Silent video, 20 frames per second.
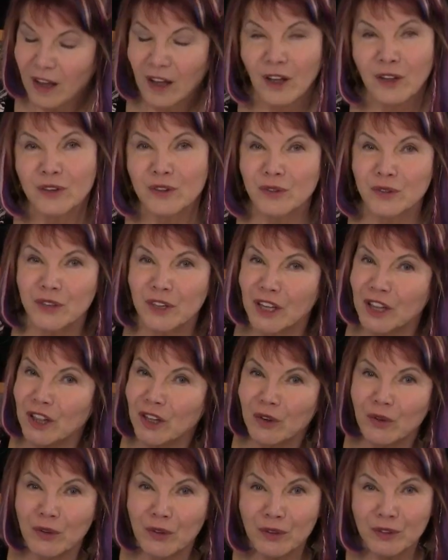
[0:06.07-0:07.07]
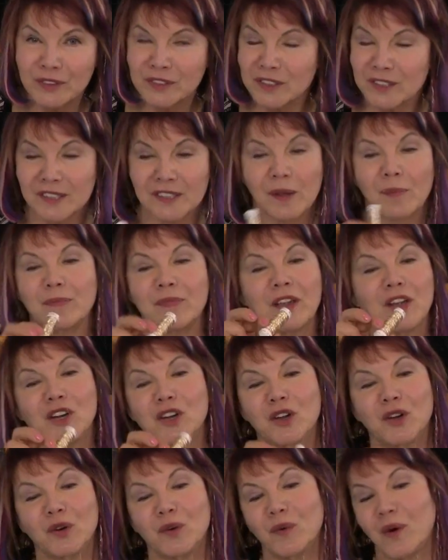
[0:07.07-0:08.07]
Under the learn something
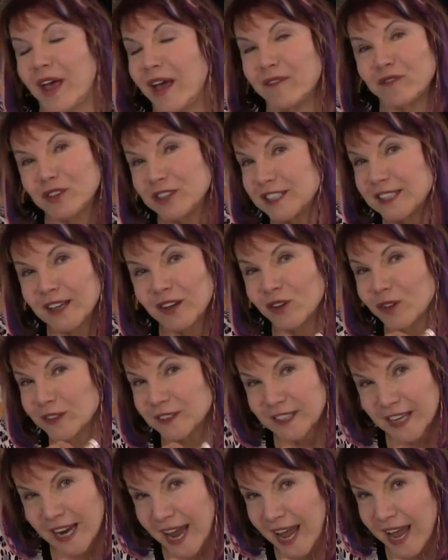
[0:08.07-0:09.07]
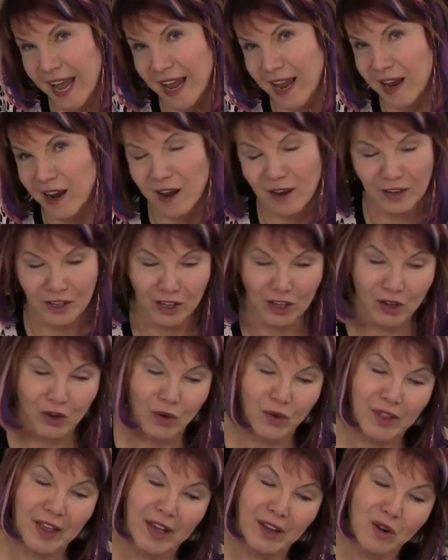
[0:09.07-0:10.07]
new every single day, you
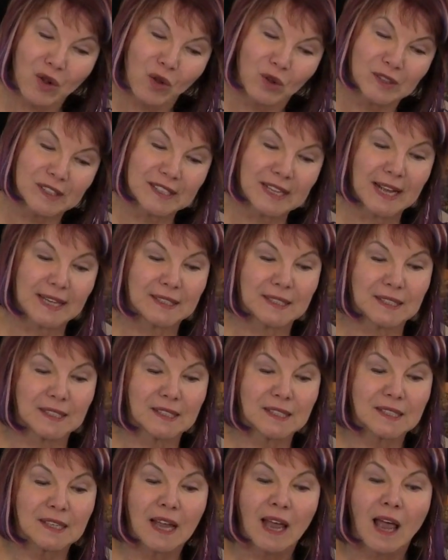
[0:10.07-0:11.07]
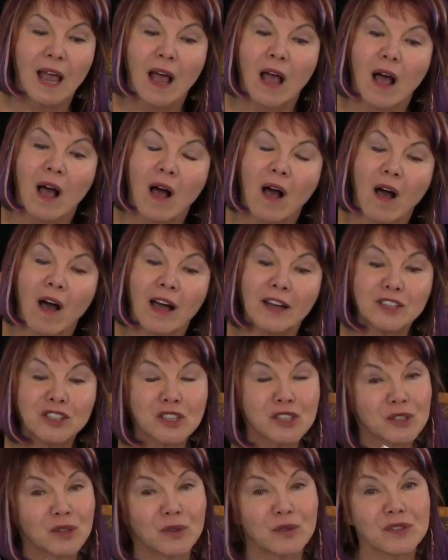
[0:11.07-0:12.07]
know, that whole sentence, I
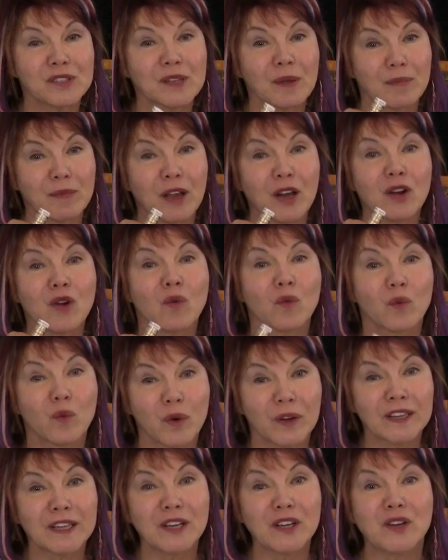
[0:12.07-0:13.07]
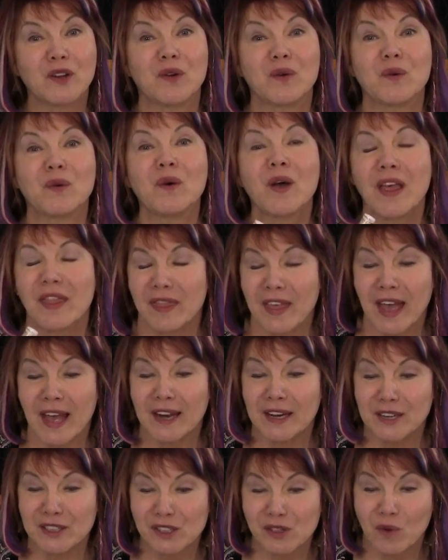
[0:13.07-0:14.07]
just learned something really new
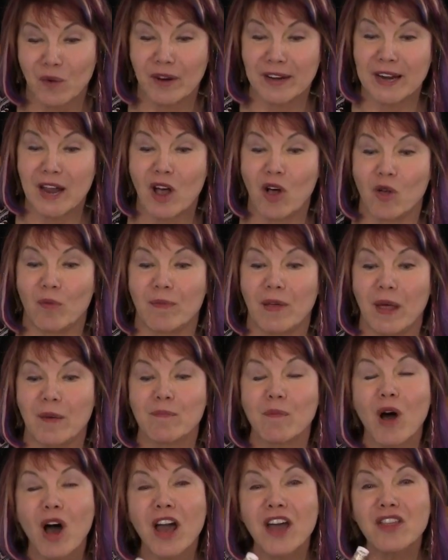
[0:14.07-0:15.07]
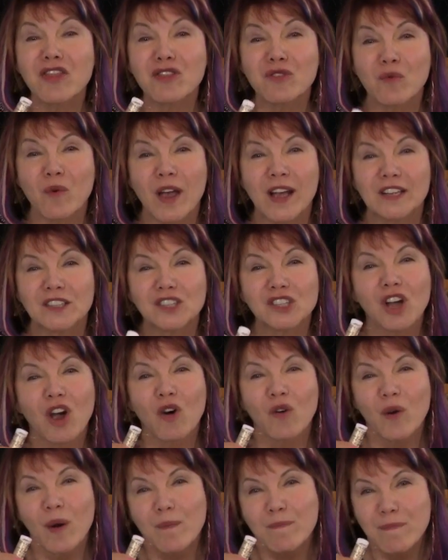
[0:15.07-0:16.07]
that is going to help me. My threads
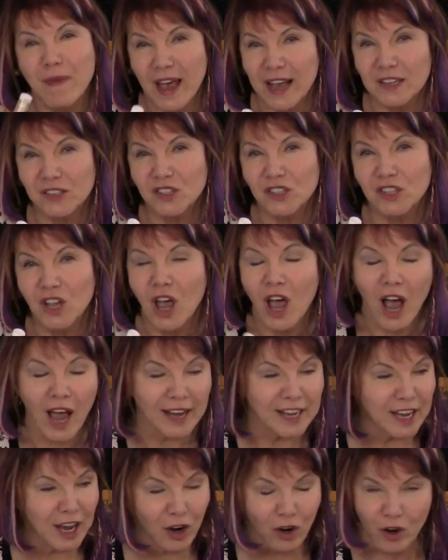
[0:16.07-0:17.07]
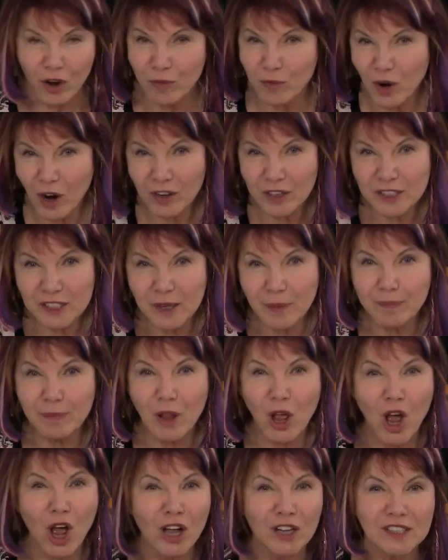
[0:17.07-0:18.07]
are a mess. I carry them around in
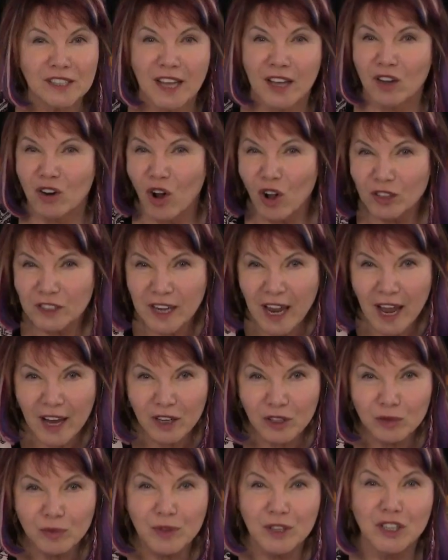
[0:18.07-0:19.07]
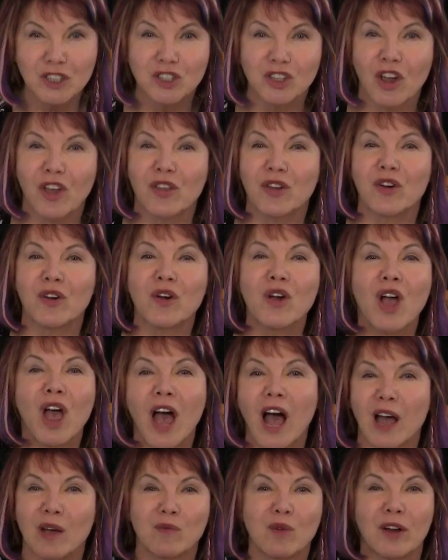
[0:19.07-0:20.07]
Ziplocs, they get all tangled with each other,
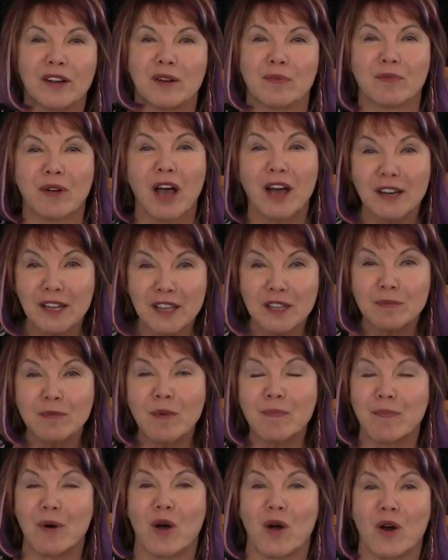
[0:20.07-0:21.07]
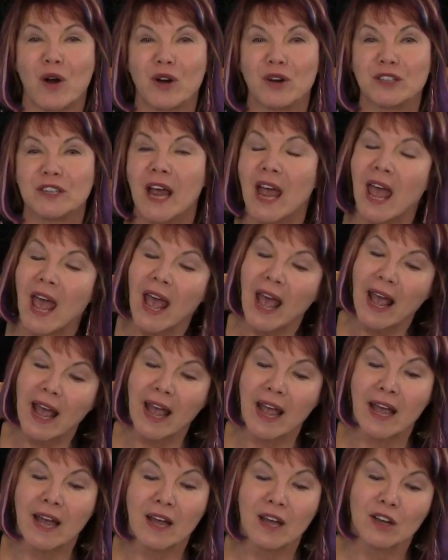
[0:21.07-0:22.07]
I wind up cutting them apart,
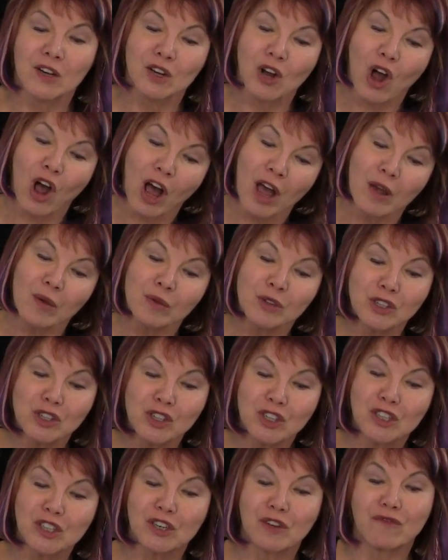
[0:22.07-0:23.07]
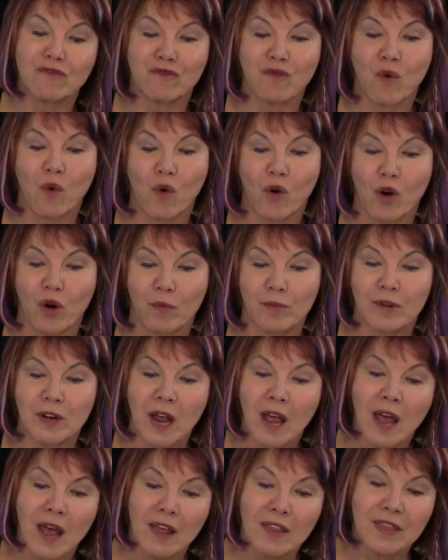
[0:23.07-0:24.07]
and I was just informed
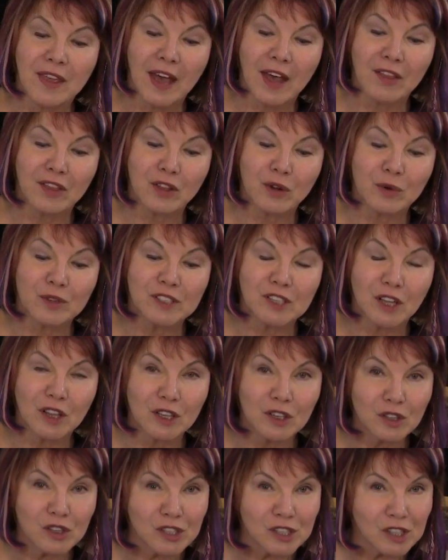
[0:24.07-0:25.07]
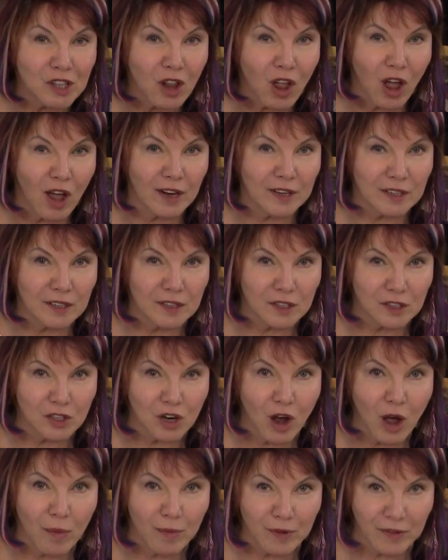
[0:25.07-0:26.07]
that there is a little slot at the
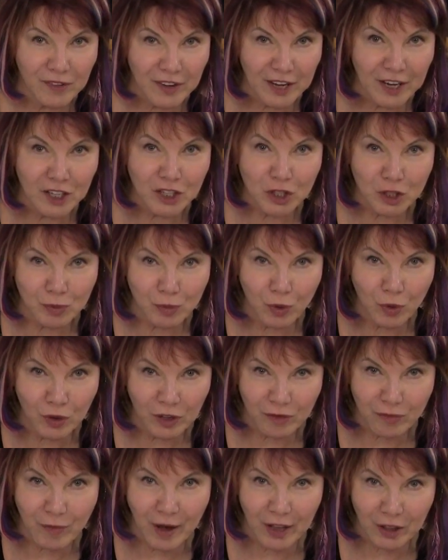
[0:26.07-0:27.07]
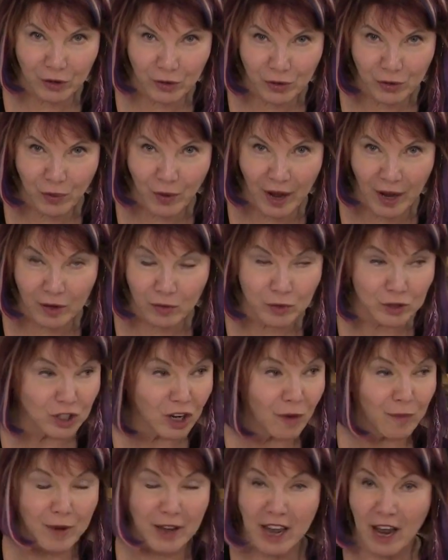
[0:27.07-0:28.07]
top of each spool of Mettler thread, which
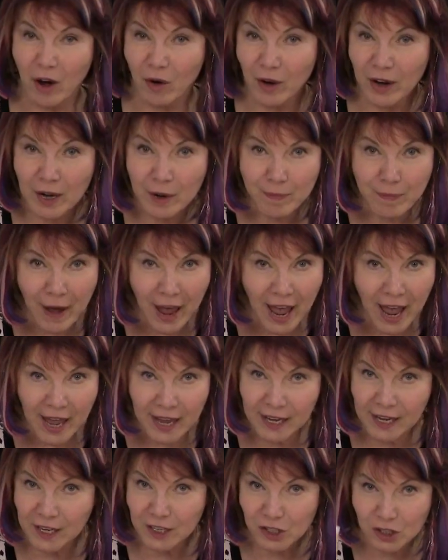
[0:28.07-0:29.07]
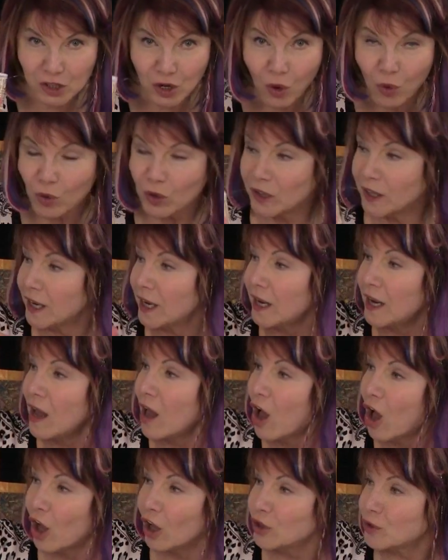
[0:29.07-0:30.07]
I've been carrying in baggies, totally
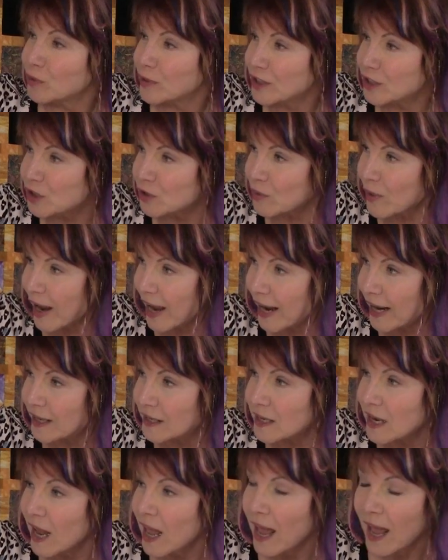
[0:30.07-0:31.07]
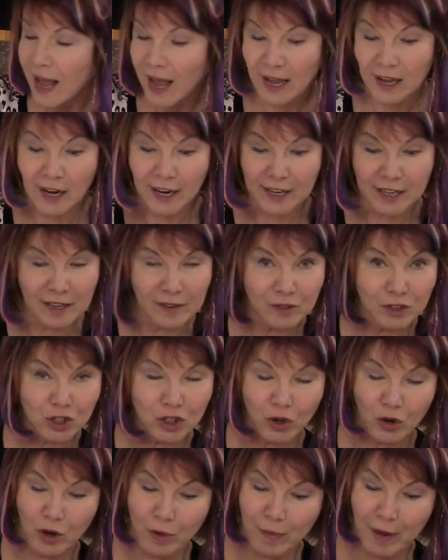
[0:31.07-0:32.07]
unrestrained, and I can even
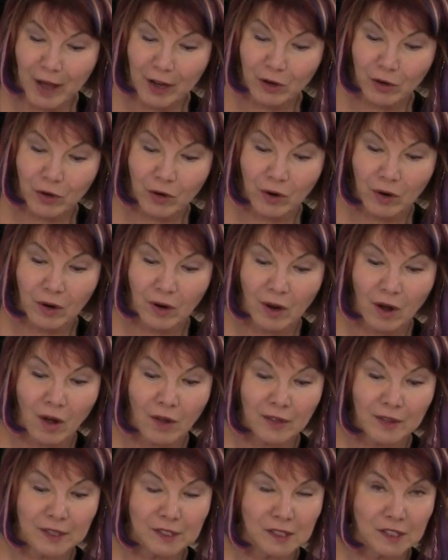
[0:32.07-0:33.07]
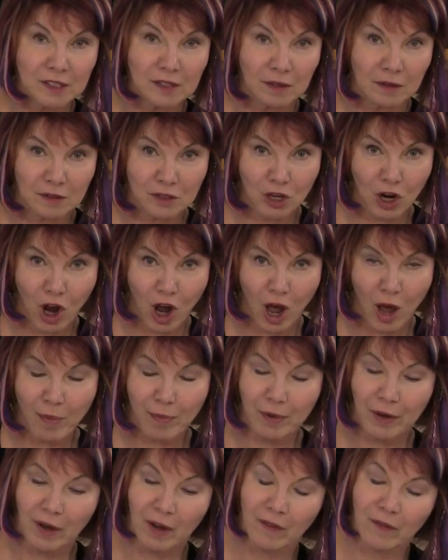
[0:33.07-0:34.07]
show you better on this
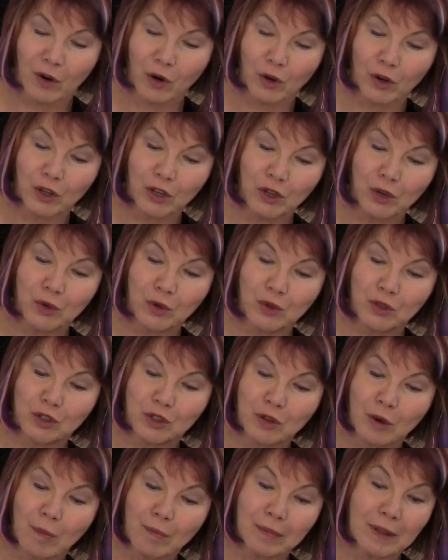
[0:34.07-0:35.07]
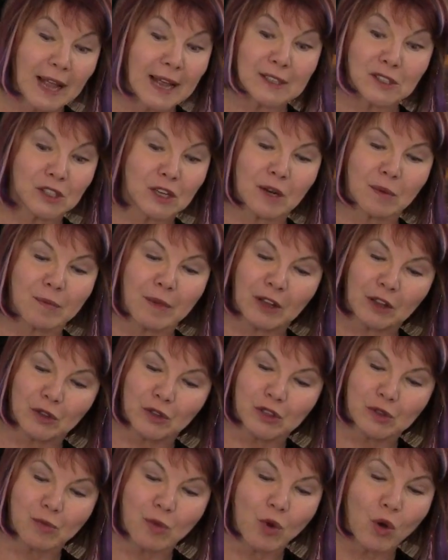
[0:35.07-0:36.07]
top of our huge plastic
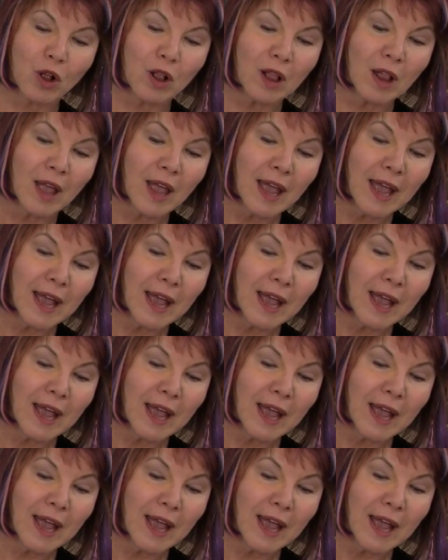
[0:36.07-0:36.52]
Mettler spool.